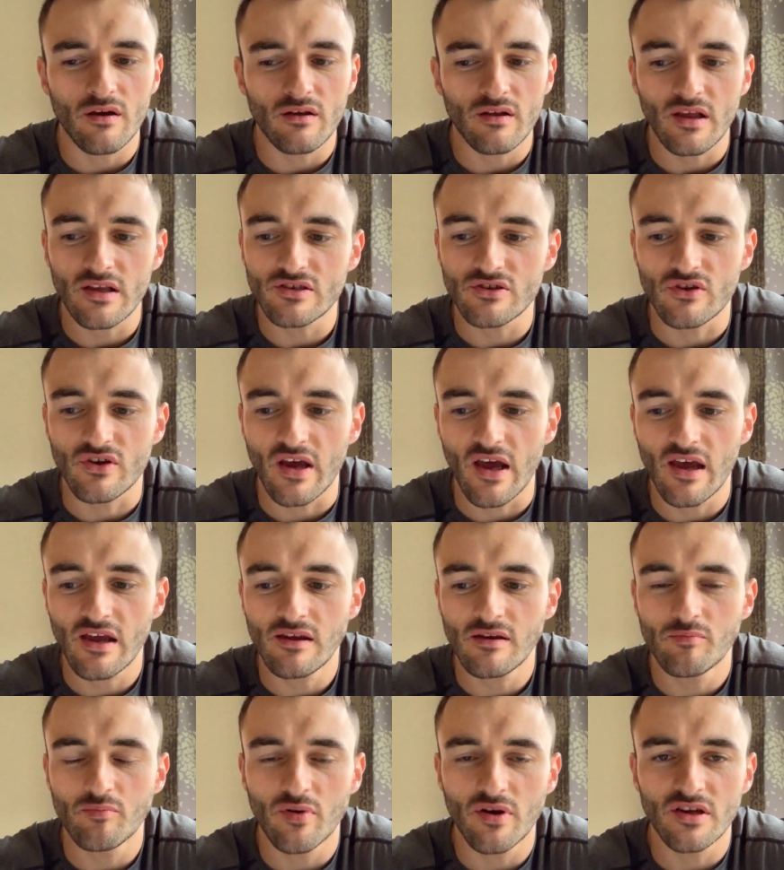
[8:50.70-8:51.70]
That's
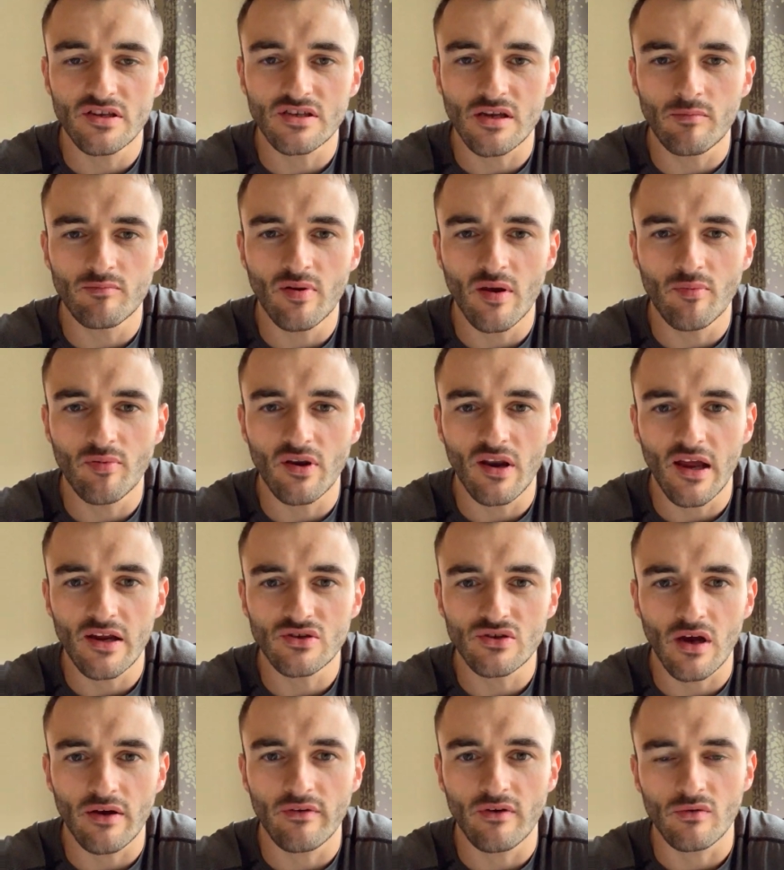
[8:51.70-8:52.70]
okay, because some people like
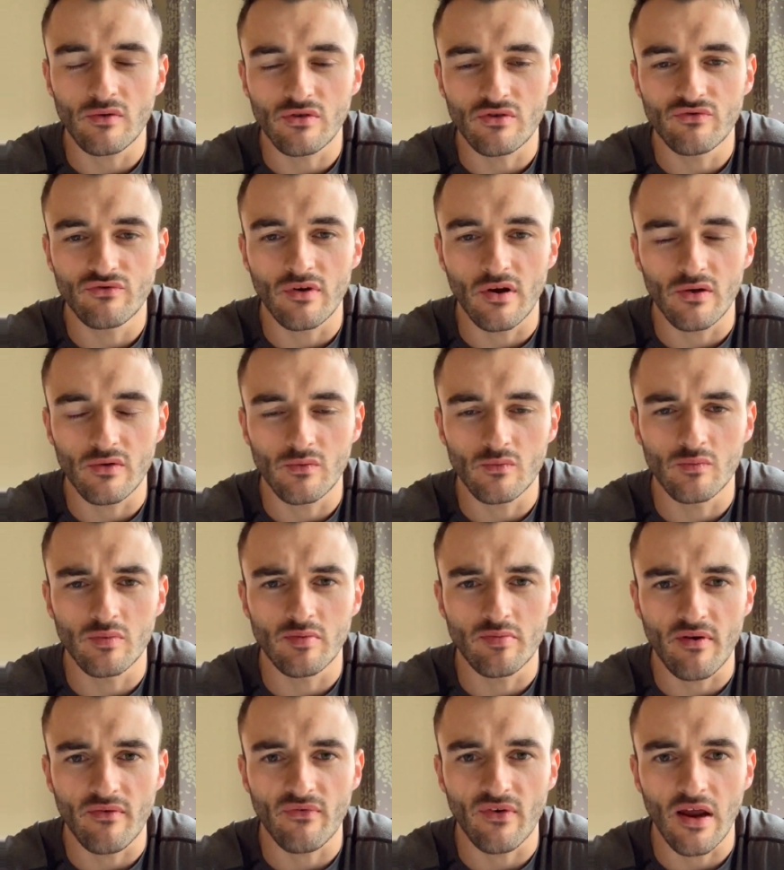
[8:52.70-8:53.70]
to have it with a
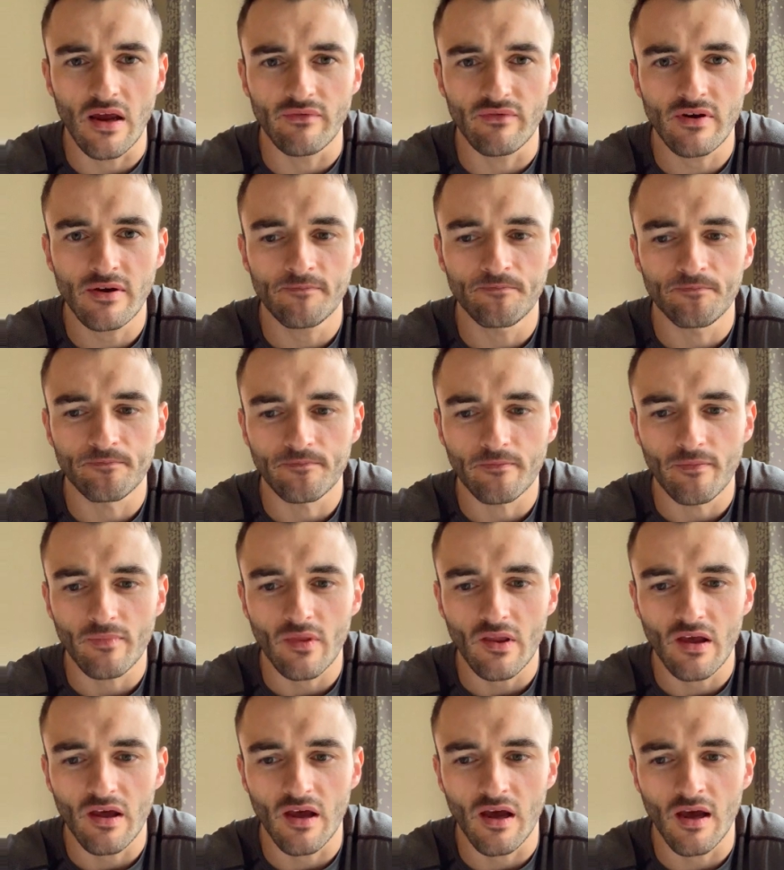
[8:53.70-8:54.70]
bit of flavour.
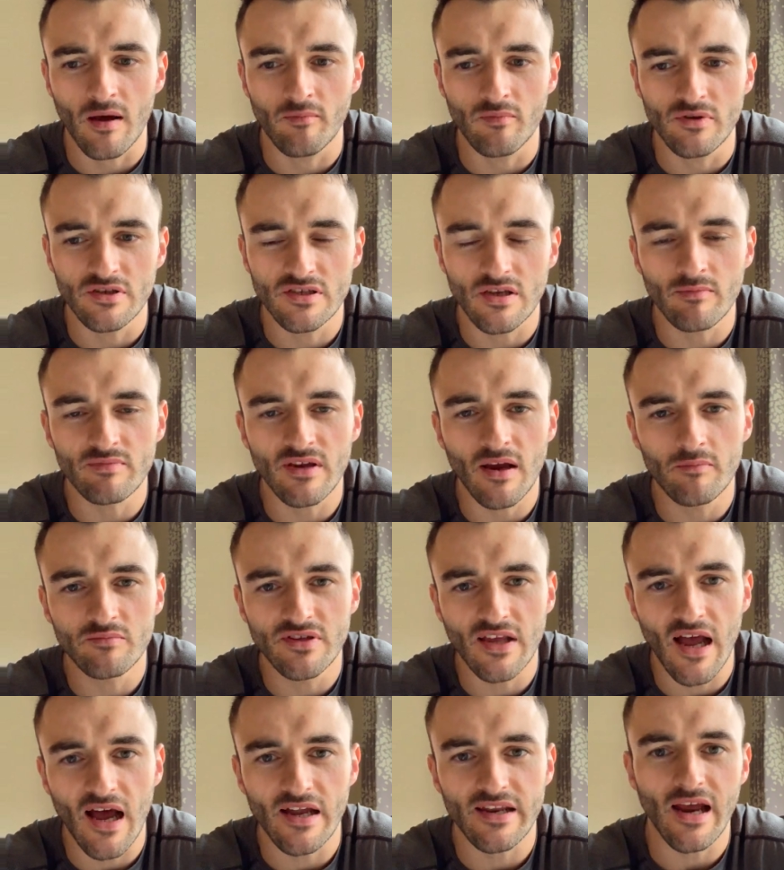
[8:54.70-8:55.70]
Sometimes
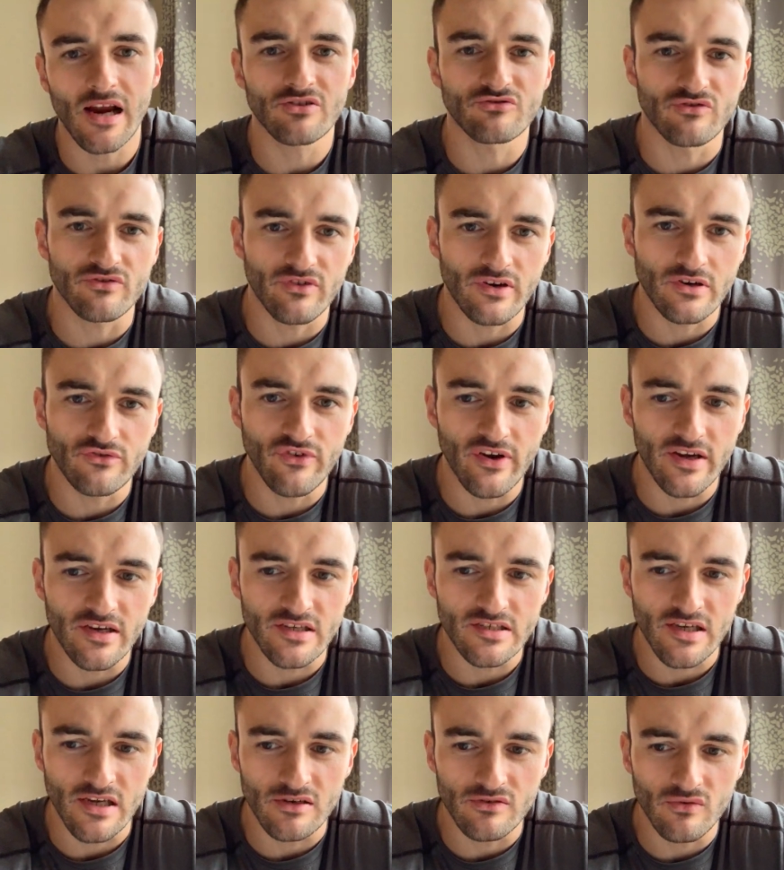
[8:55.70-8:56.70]
they add extra
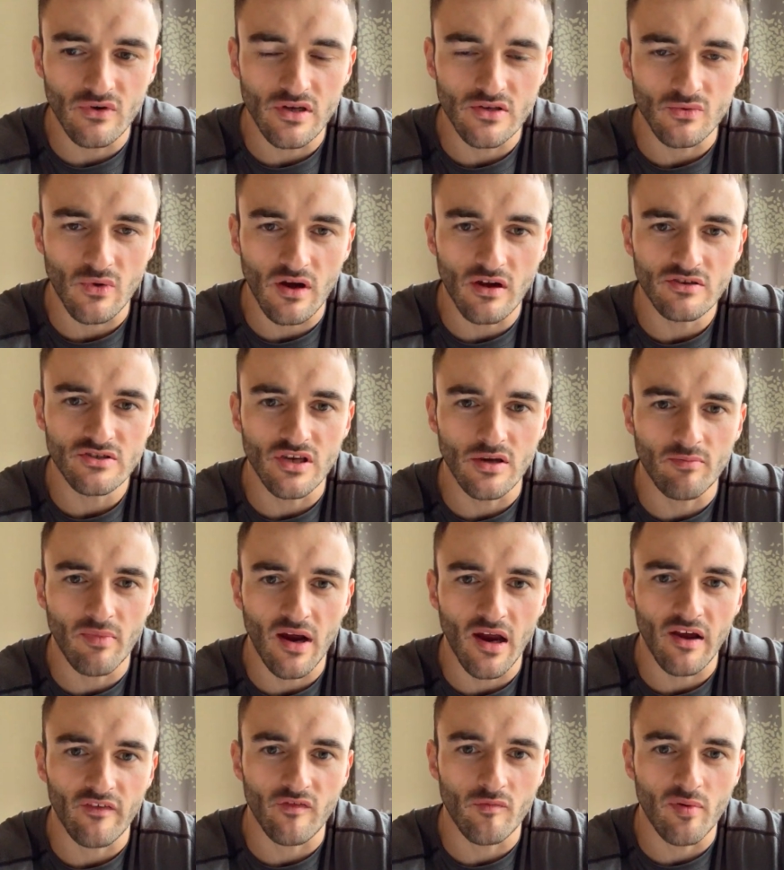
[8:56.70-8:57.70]
ingredients into it as well, so you
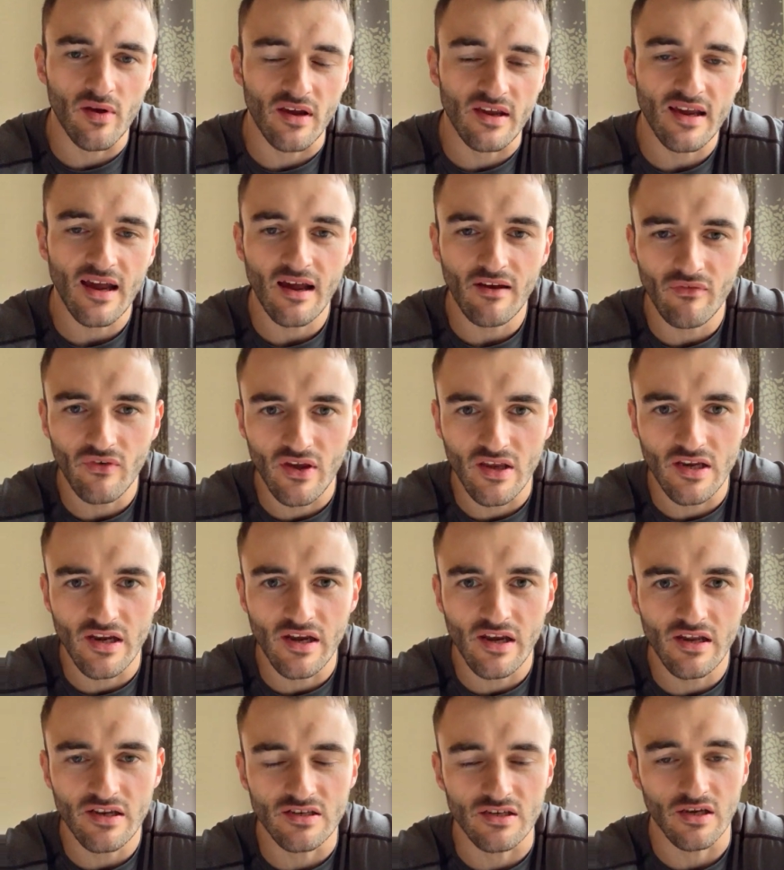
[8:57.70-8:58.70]
might have a bit of caffeine in
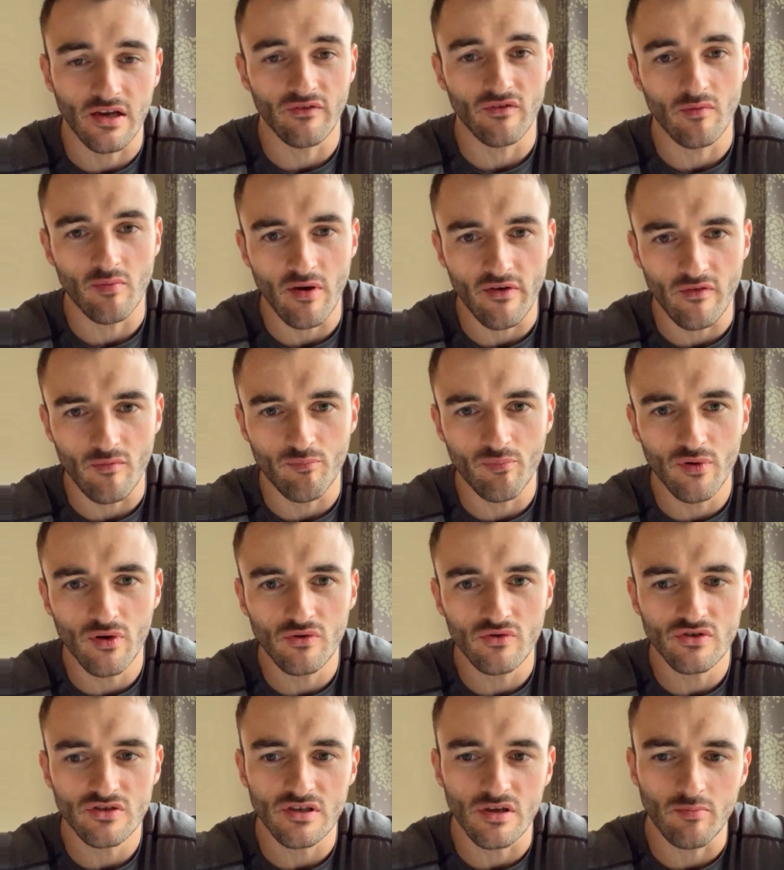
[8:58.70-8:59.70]
it to give you a bit of a
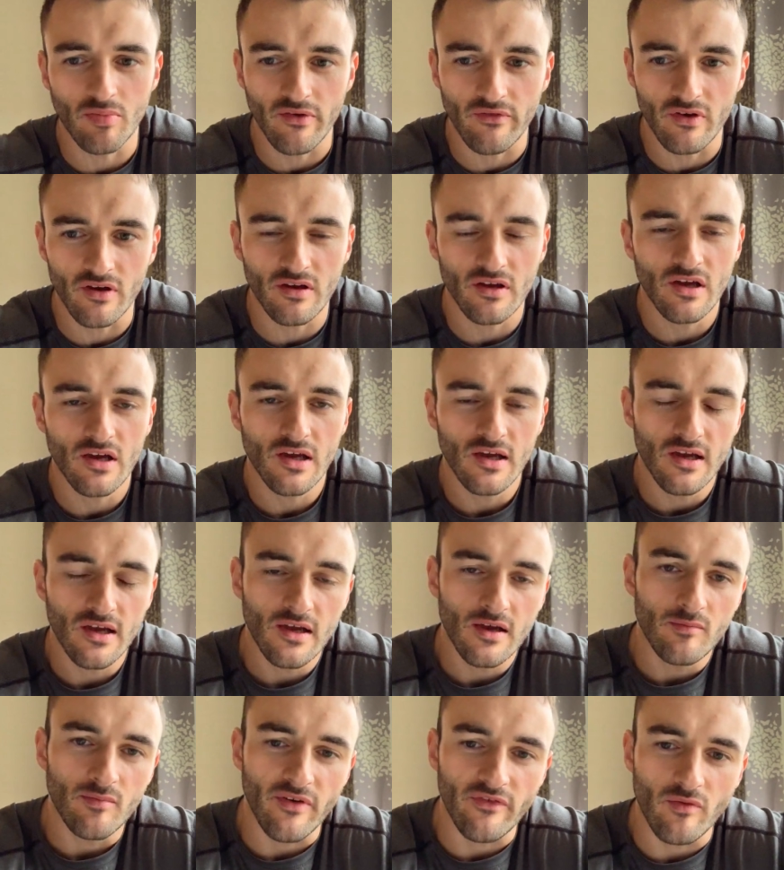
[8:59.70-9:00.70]
boost, a bit
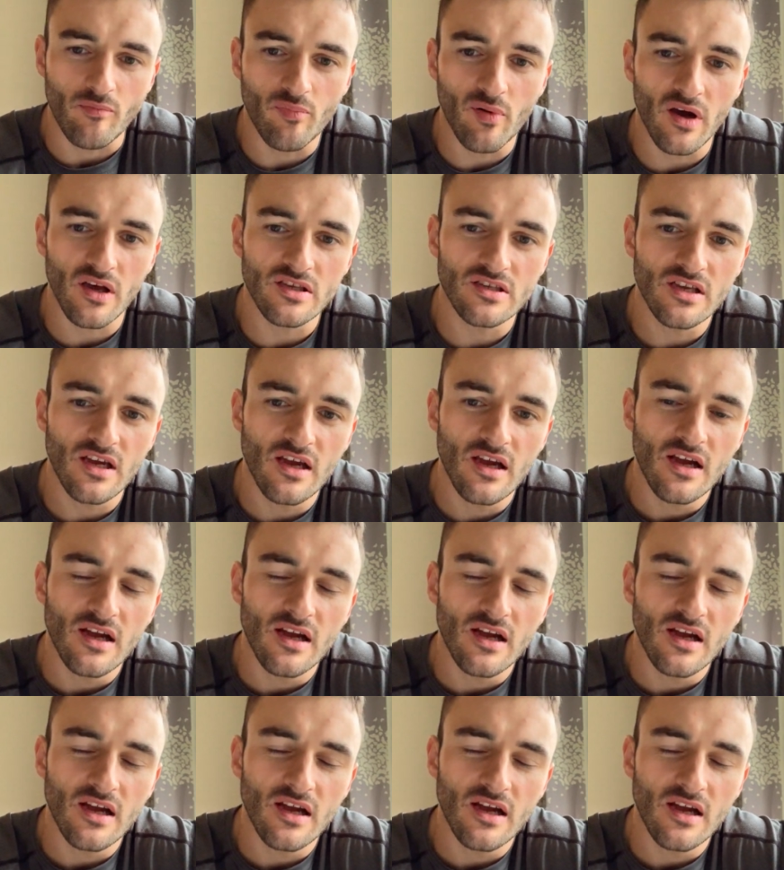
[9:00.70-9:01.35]
of a buzz.